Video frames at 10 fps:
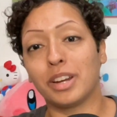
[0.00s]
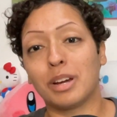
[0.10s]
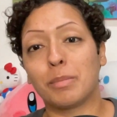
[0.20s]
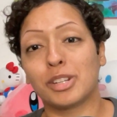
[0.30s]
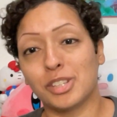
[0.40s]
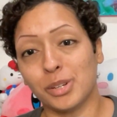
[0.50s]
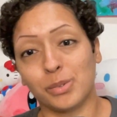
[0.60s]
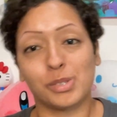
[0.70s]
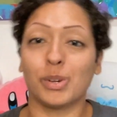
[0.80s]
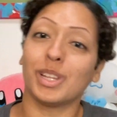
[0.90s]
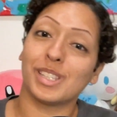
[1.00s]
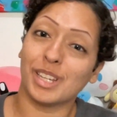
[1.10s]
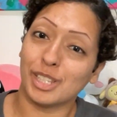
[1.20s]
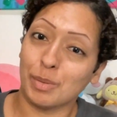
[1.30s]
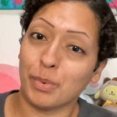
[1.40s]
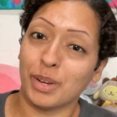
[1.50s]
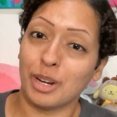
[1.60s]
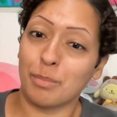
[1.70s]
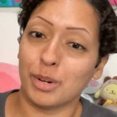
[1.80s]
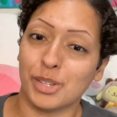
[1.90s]
number two. So let's get to point
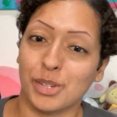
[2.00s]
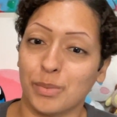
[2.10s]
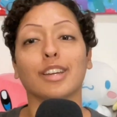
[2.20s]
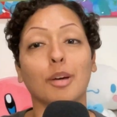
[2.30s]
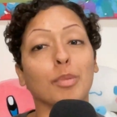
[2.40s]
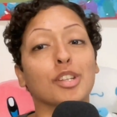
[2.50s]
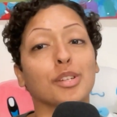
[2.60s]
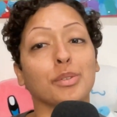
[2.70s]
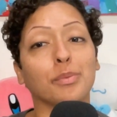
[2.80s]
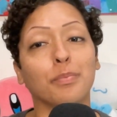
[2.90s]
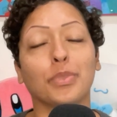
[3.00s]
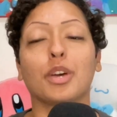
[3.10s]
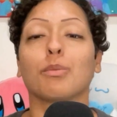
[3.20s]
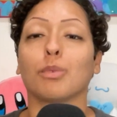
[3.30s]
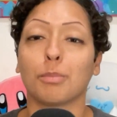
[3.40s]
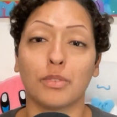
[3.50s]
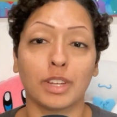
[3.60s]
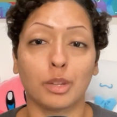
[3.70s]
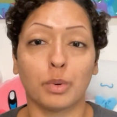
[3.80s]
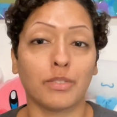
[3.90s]
number two. Number two, removing
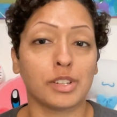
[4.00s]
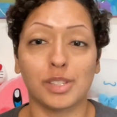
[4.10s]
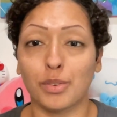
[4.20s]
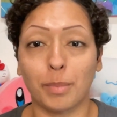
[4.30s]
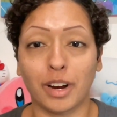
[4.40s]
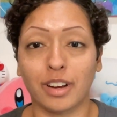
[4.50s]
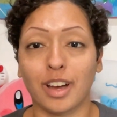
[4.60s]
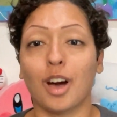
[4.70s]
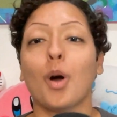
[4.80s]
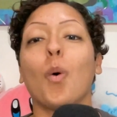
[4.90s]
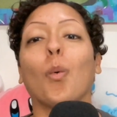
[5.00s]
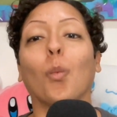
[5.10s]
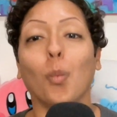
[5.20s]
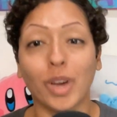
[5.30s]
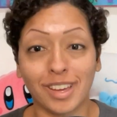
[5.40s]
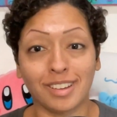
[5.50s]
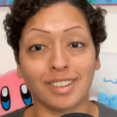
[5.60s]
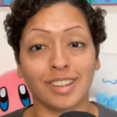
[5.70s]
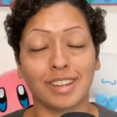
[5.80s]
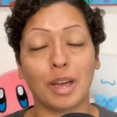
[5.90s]
the Rivers of America
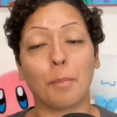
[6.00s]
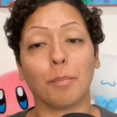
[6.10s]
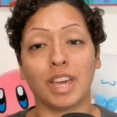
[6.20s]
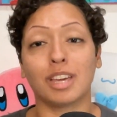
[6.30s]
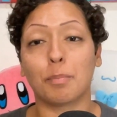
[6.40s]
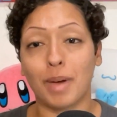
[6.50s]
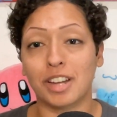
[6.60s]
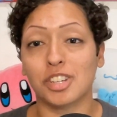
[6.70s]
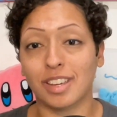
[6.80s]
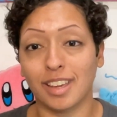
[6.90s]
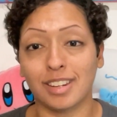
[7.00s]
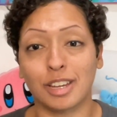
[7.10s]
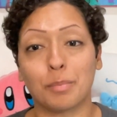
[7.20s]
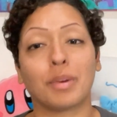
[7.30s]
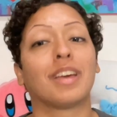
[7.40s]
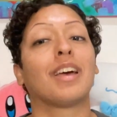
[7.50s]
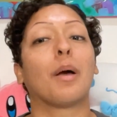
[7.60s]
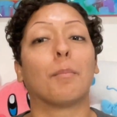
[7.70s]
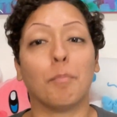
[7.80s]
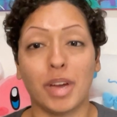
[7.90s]
will make Magic Kingdom
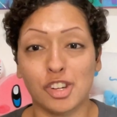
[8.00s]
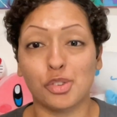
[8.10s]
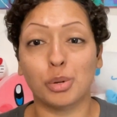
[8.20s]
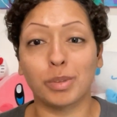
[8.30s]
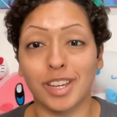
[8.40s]
measurably